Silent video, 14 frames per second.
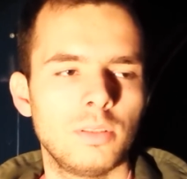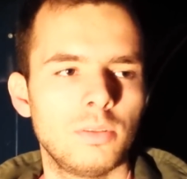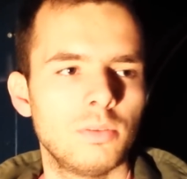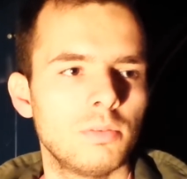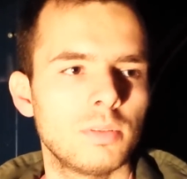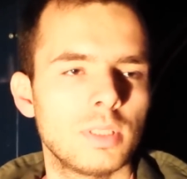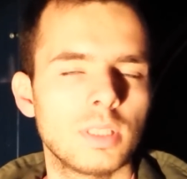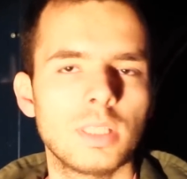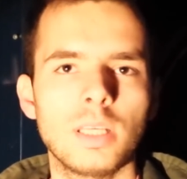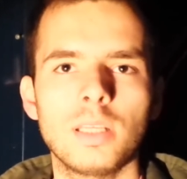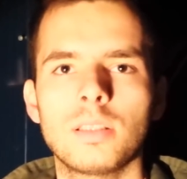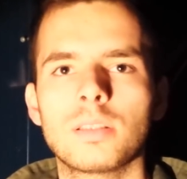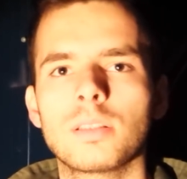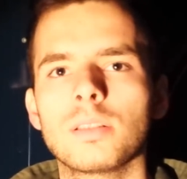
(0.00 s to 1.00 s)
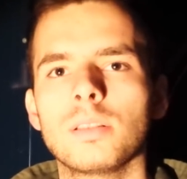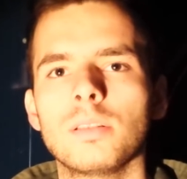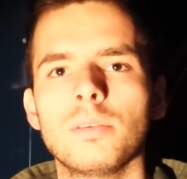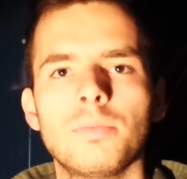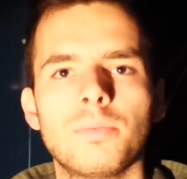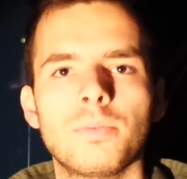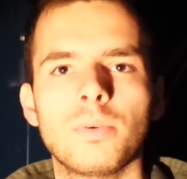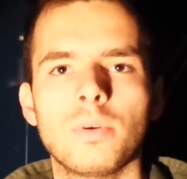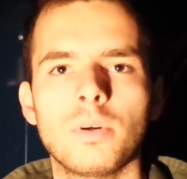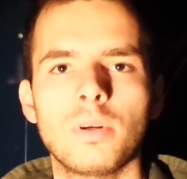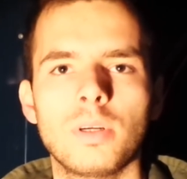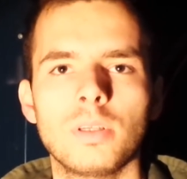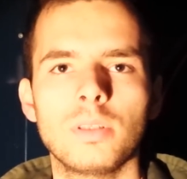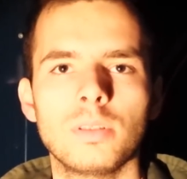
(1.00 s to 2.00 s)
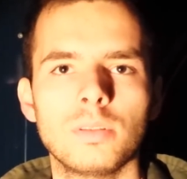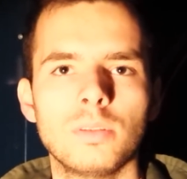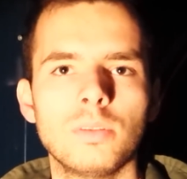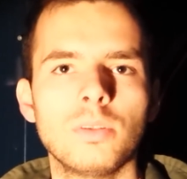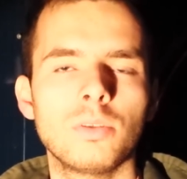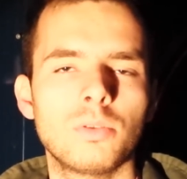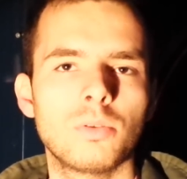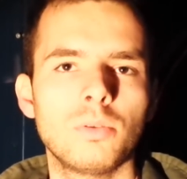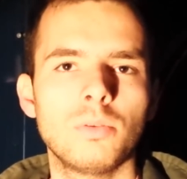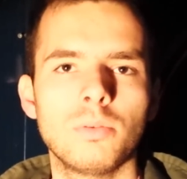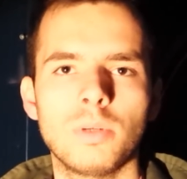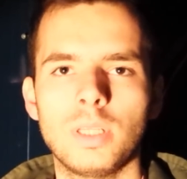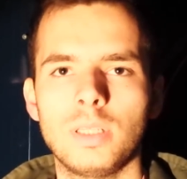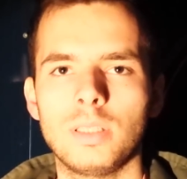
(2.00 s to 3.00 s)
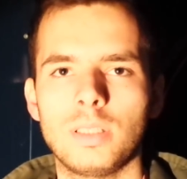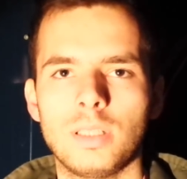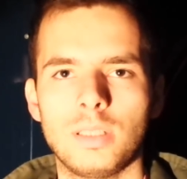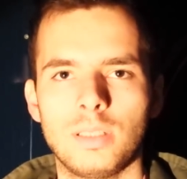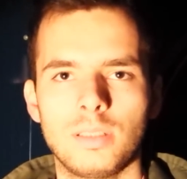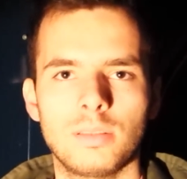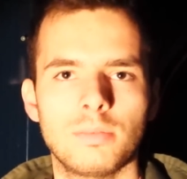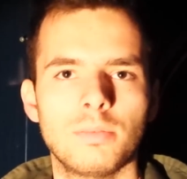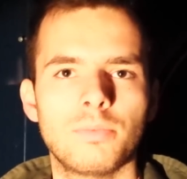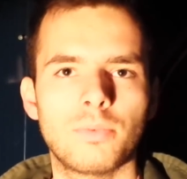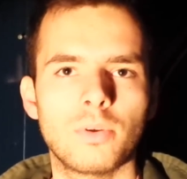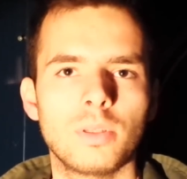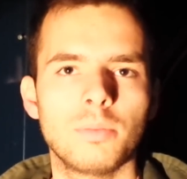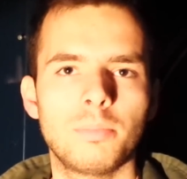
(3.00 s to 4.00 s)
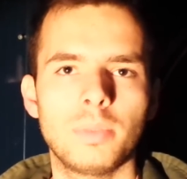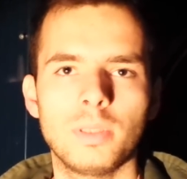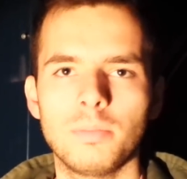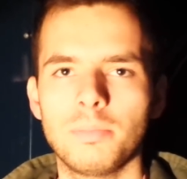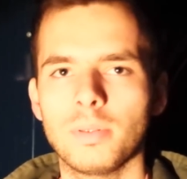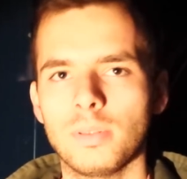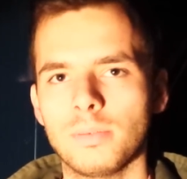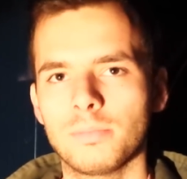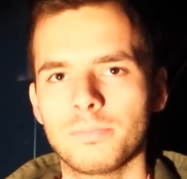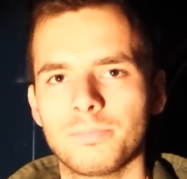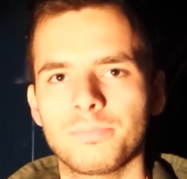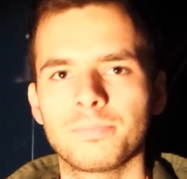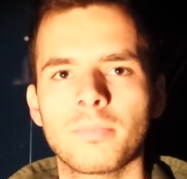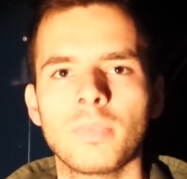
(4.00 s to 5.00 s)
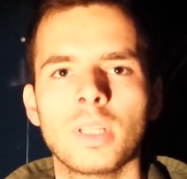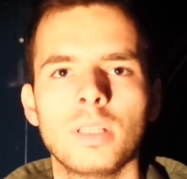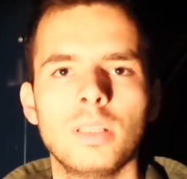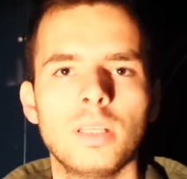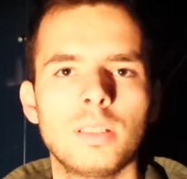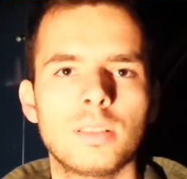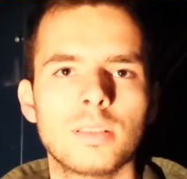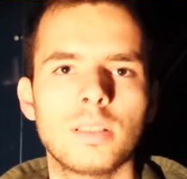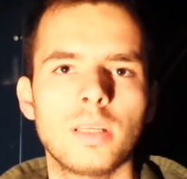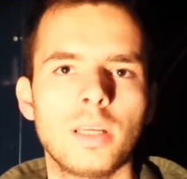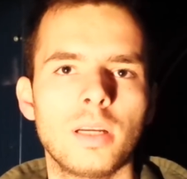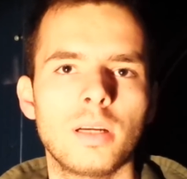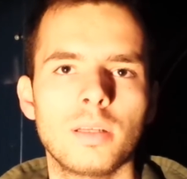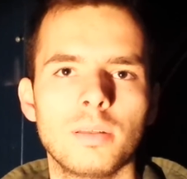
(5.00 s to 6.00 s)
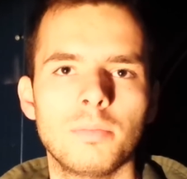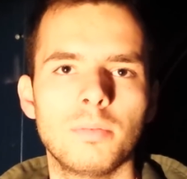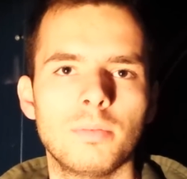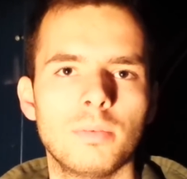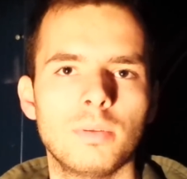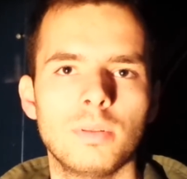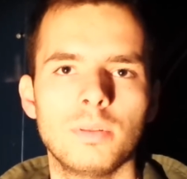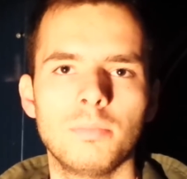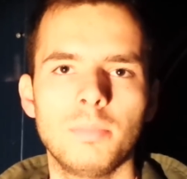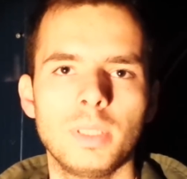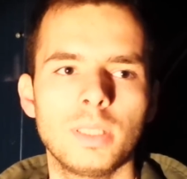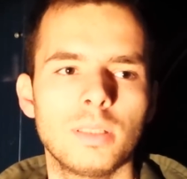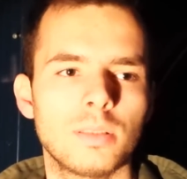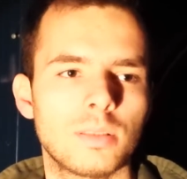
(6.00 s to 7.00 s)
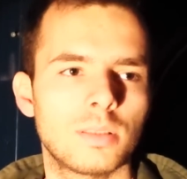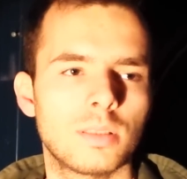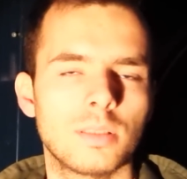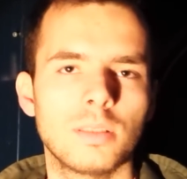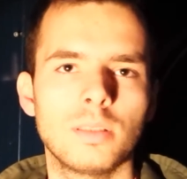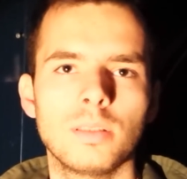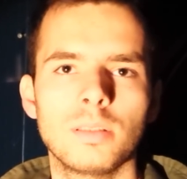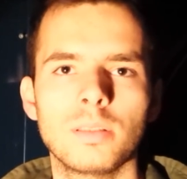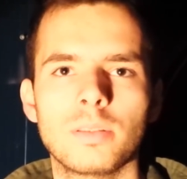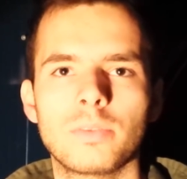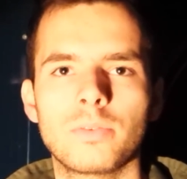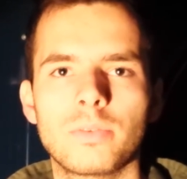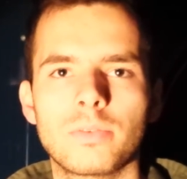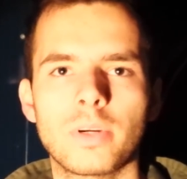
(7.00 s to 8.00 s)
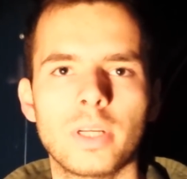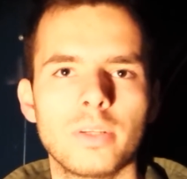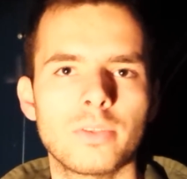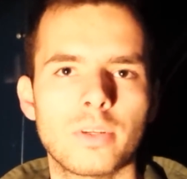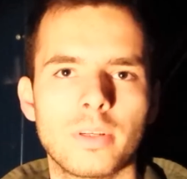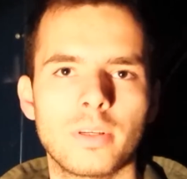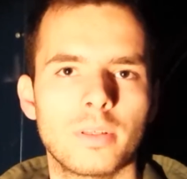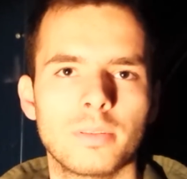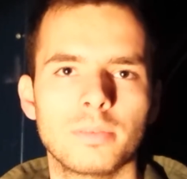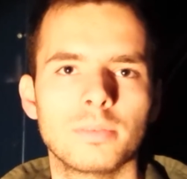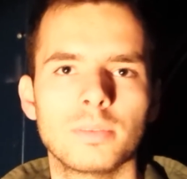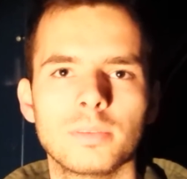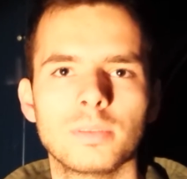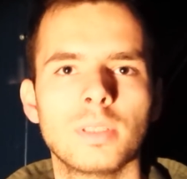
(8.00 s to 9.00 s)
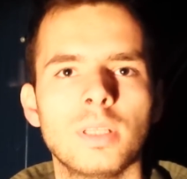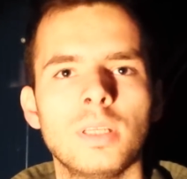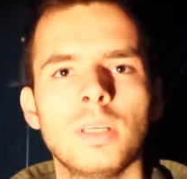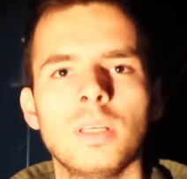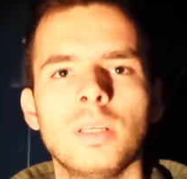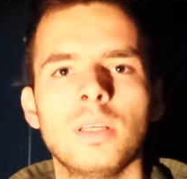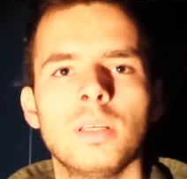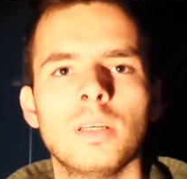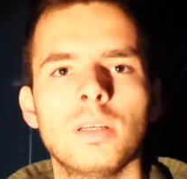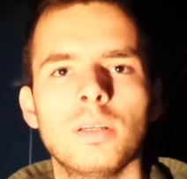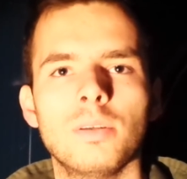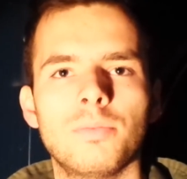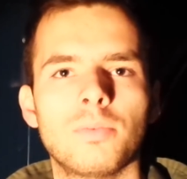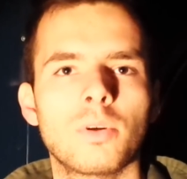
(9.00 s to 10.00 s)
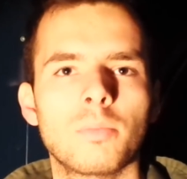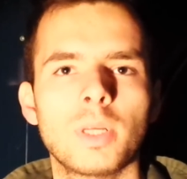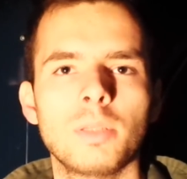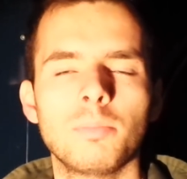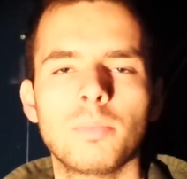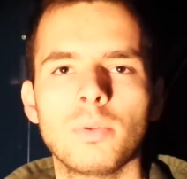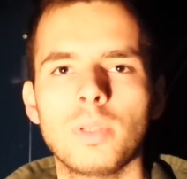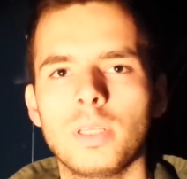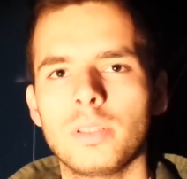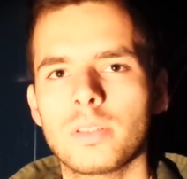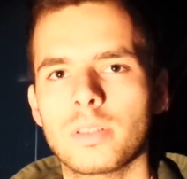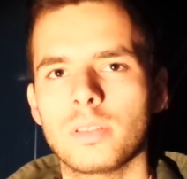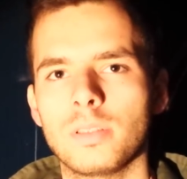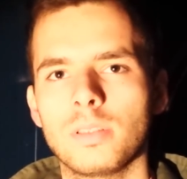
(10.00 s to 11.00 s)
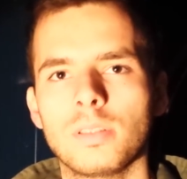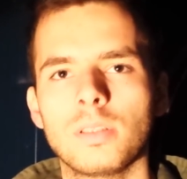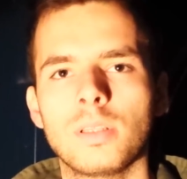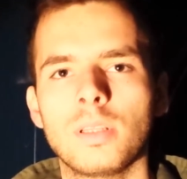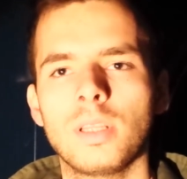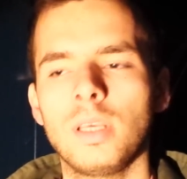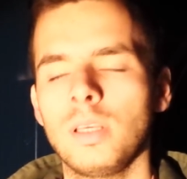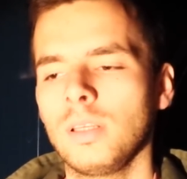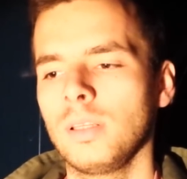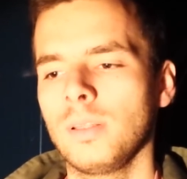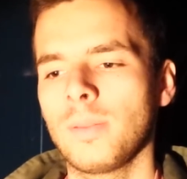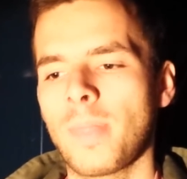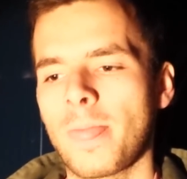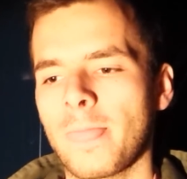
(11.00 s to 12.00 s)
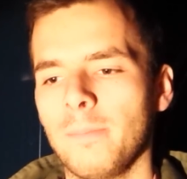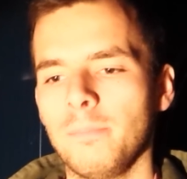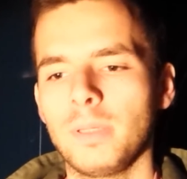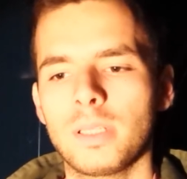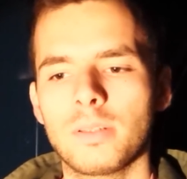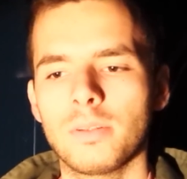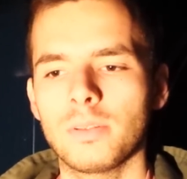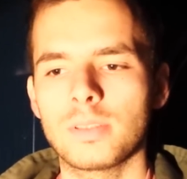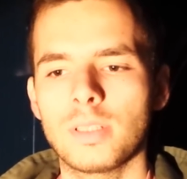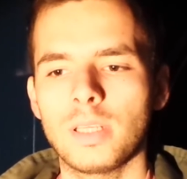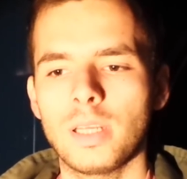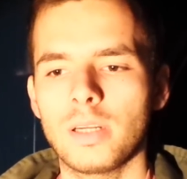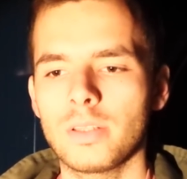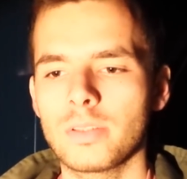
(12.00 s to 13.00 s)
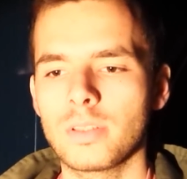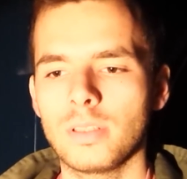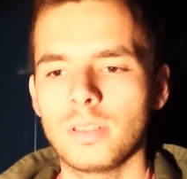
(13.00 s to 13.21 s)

using that for not to do anything for the people. That is their biggest treasure for manipulation, because they are